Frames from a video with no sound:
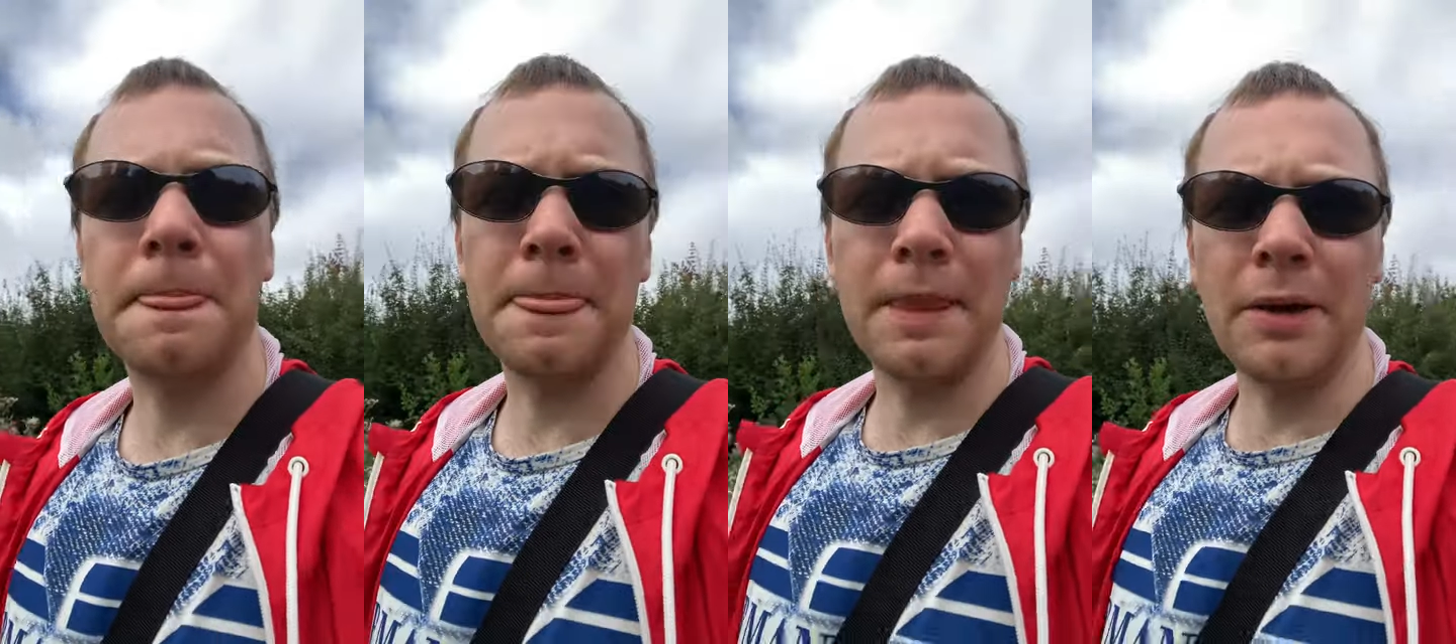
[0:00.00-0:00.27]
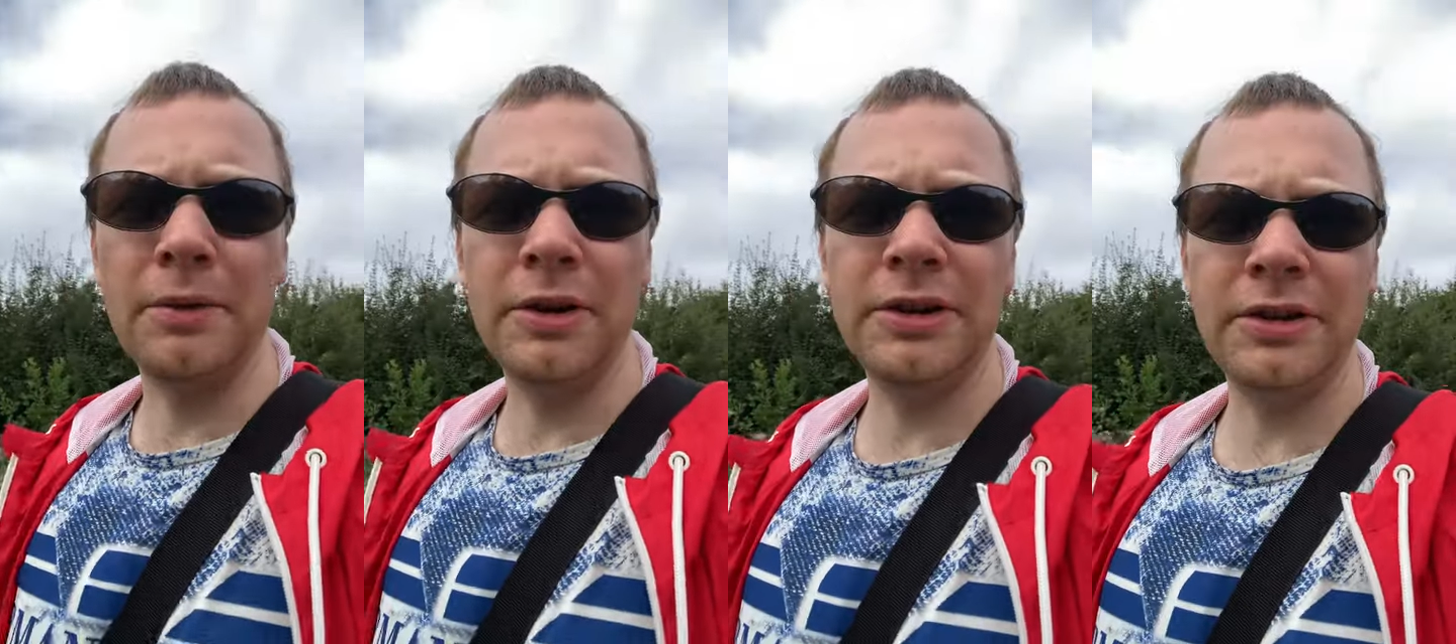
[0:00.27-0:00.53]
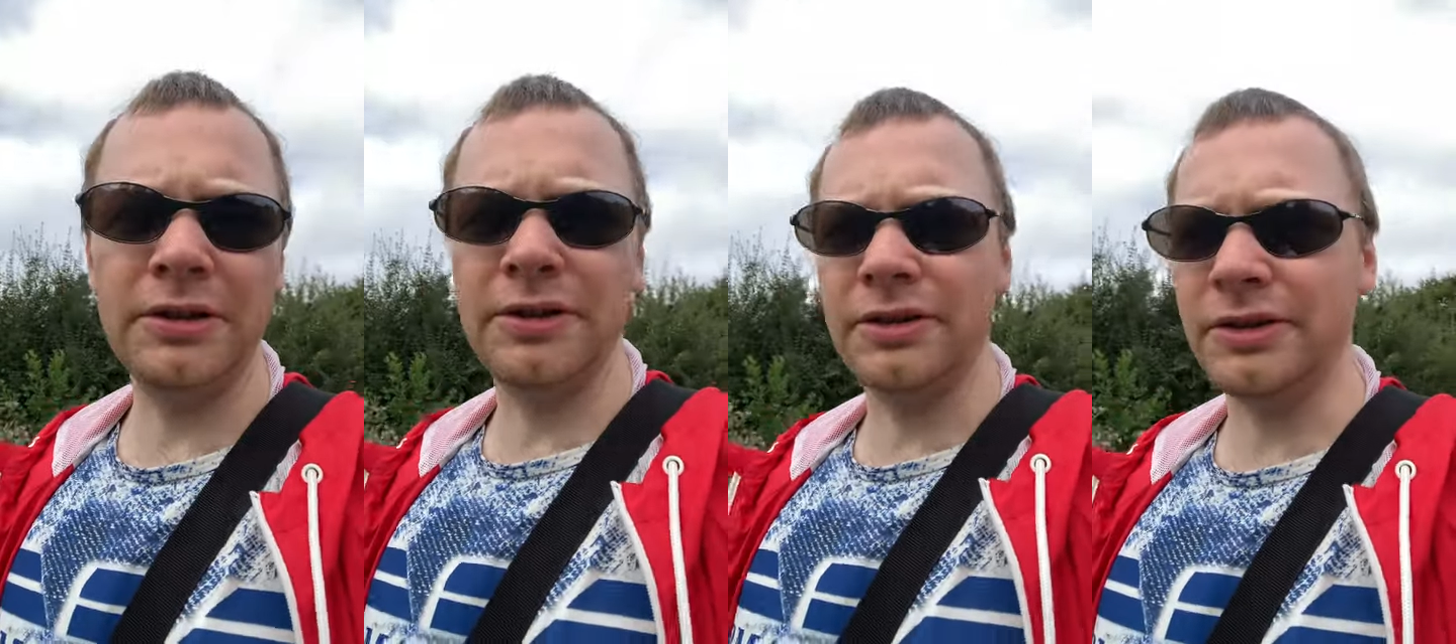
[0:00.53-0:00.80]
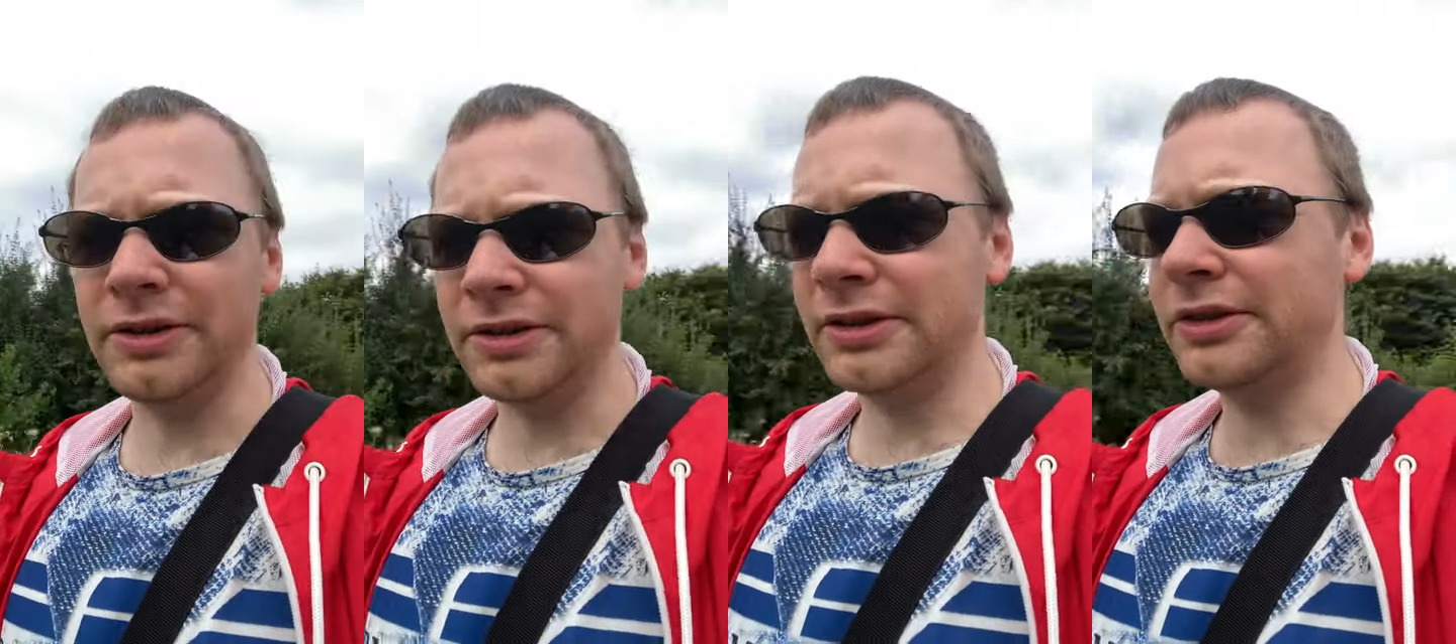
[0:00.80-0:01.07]
But when you're
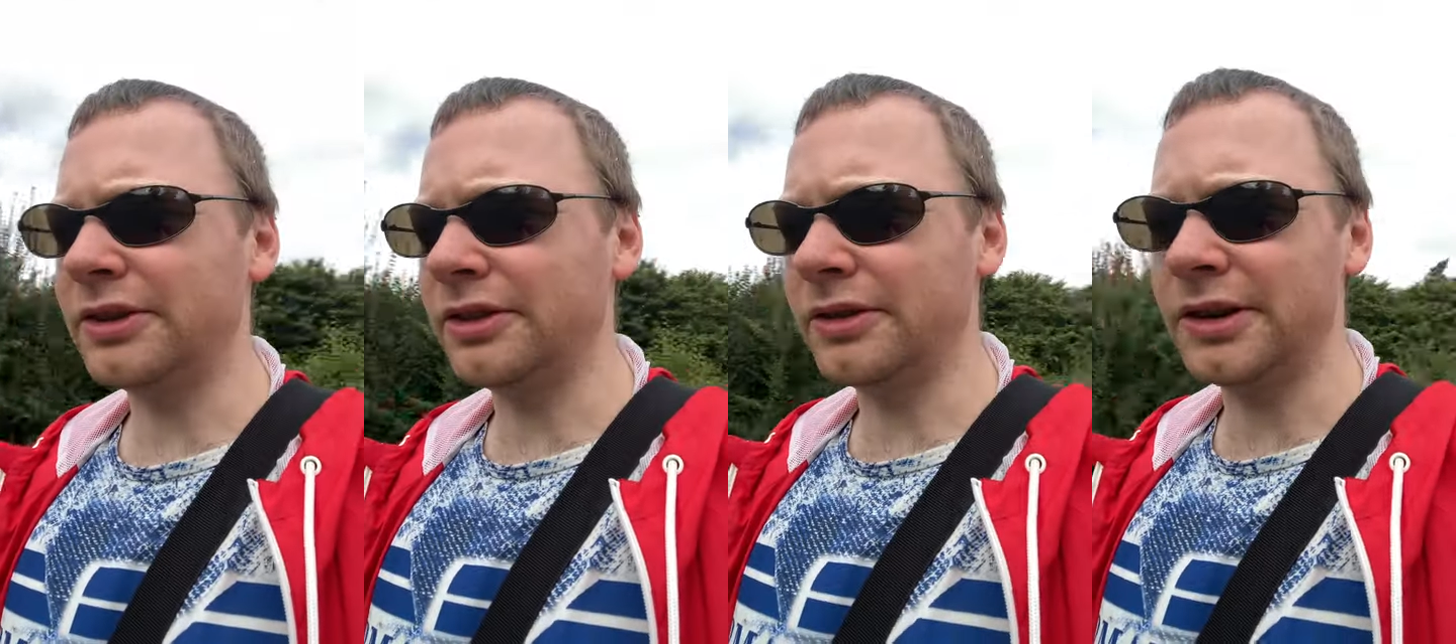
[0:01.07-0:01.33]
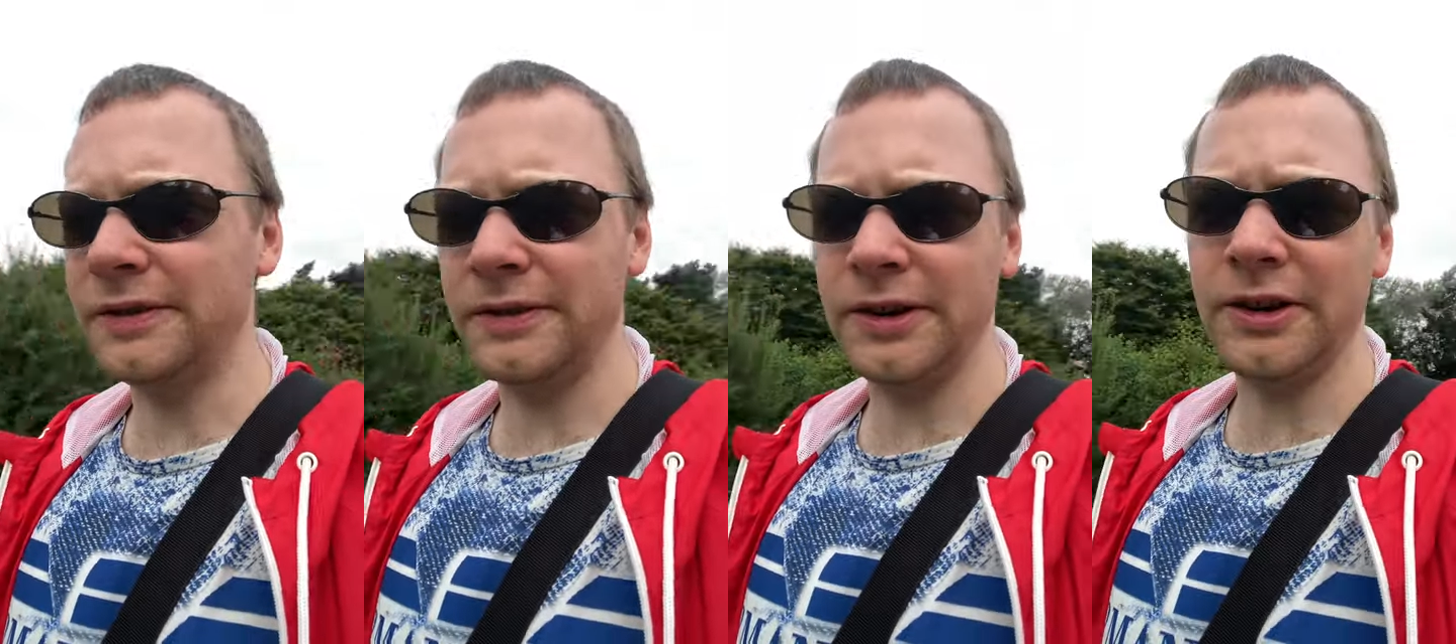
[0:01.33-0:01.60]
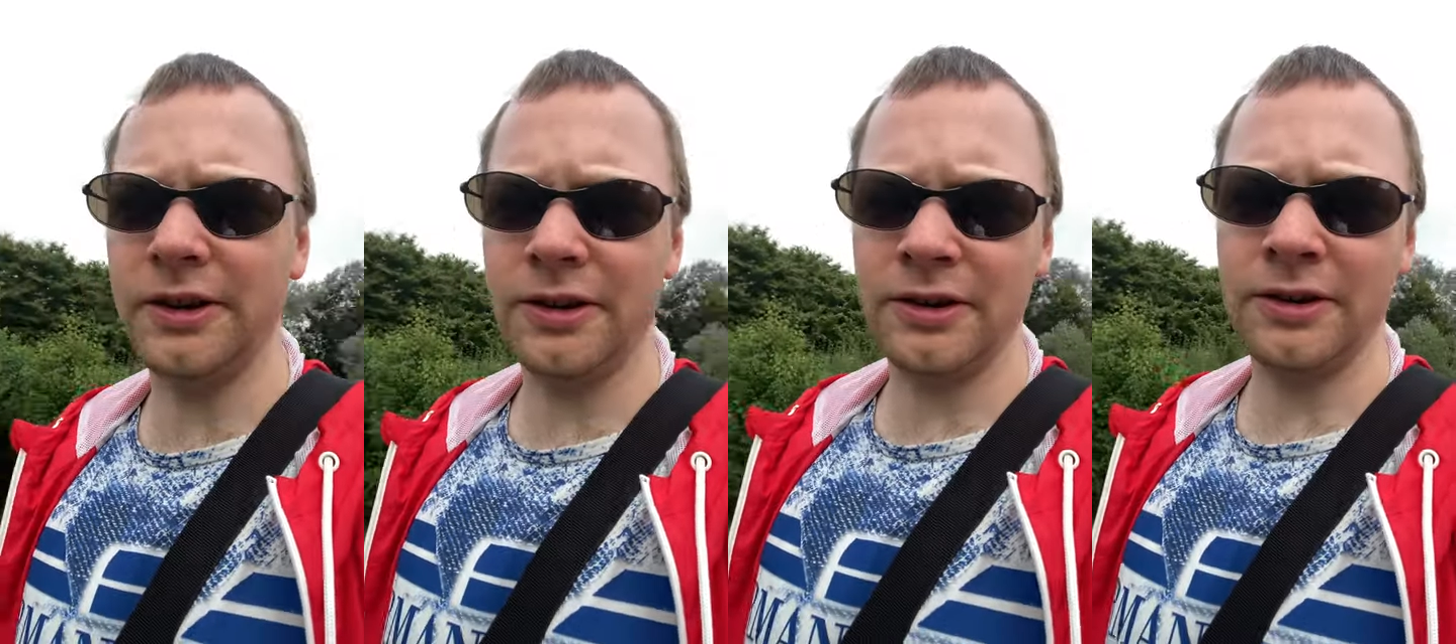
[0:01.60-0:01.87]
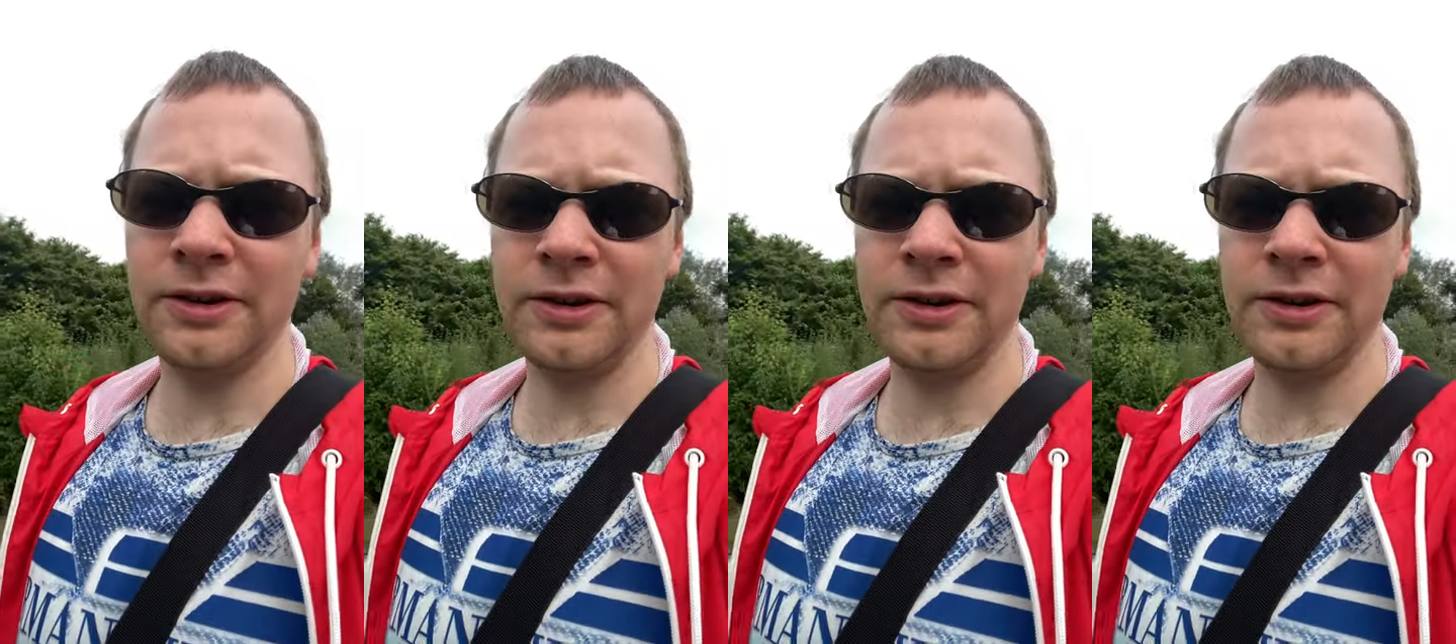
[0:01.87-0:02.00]
not sorry for your